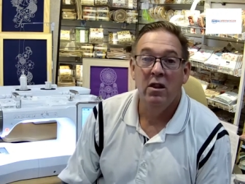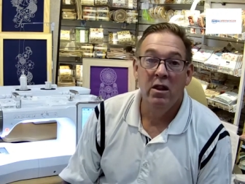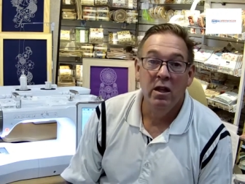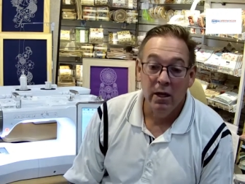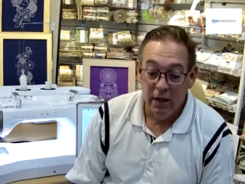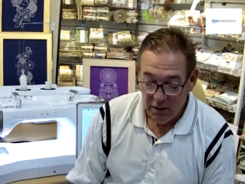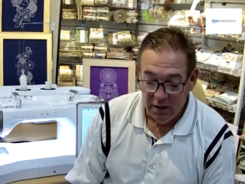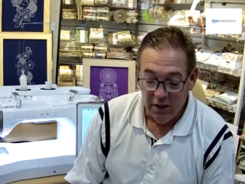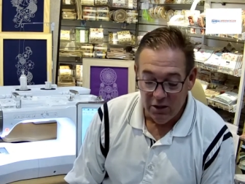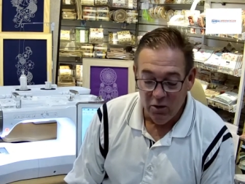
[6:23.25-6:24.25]
This
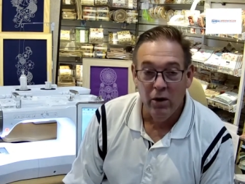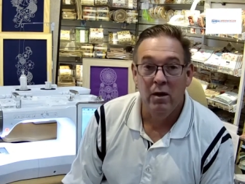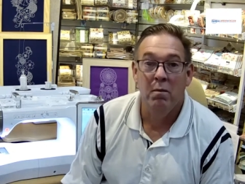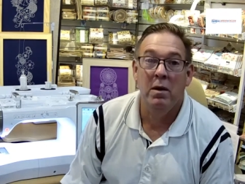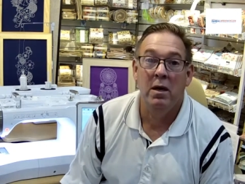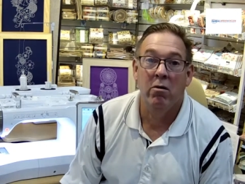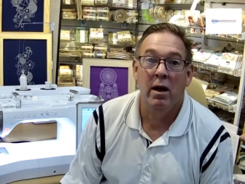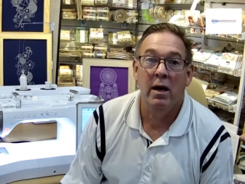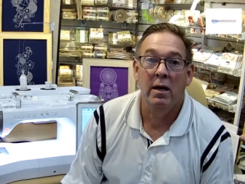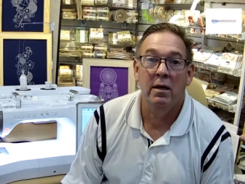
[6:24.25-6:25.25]
is going to be
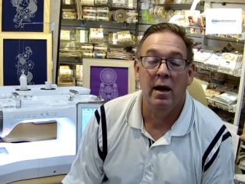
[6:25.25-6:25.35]
great,